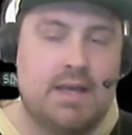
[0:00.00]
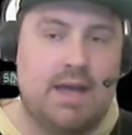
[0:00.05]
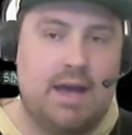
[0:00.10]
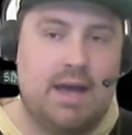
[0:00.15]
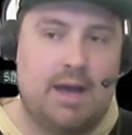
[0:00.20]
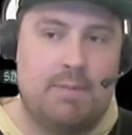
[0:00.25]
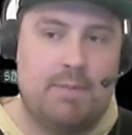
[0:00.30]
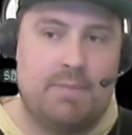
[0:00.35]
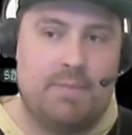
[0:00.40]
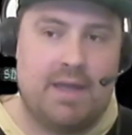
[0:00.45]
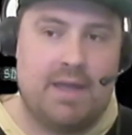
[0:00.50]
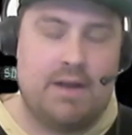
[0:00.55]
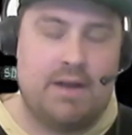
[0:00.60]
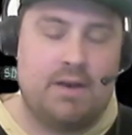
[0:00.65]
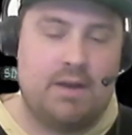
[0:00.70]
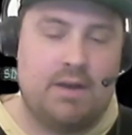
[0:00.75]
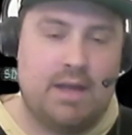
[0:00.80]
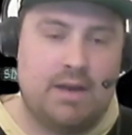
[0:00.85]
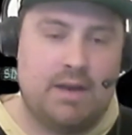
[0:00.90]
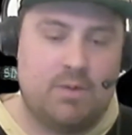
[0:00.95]
And
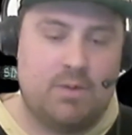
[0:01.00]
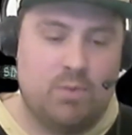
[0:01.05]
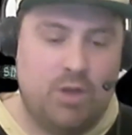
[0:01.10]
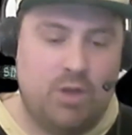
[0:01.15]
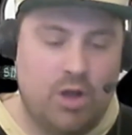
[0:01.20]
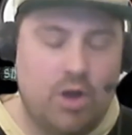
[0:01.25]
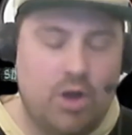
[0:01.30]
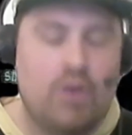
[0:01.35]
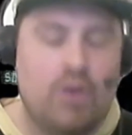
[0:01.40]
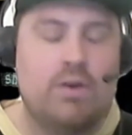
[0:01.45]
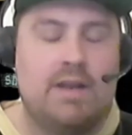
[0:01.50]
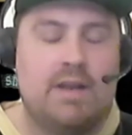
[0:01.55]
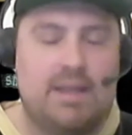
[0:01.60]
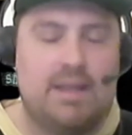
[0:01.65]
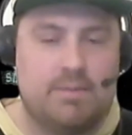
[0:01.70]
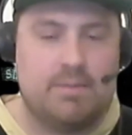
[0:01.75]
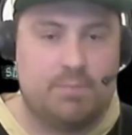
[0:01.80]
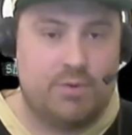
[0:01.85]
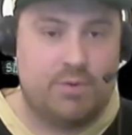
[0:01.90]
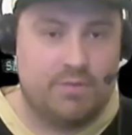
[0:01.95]
it will
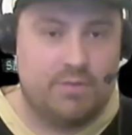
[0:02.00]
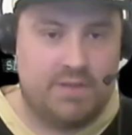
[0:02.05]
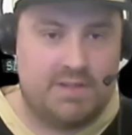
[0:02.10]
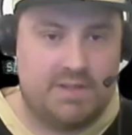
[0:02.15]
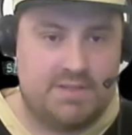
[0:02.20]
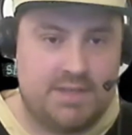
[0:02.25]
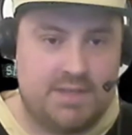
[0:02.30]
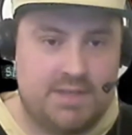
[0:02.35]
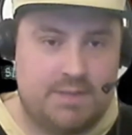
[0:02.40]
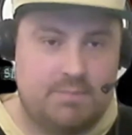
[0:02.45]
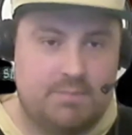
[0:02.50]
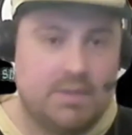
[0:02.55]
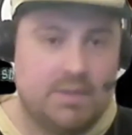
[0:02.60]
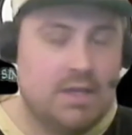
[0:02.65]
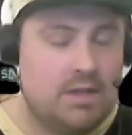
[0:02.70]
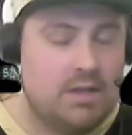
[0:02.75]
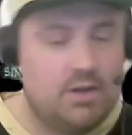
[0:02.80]
only improve their team.